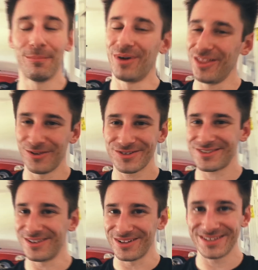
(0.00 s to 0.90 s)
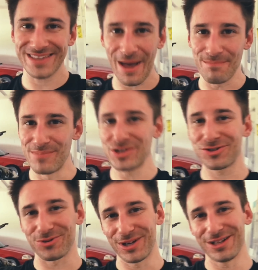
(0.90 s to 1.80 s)
But there still is that
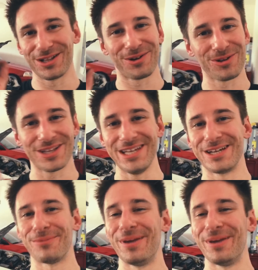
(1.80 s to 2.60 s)
mystery little leak,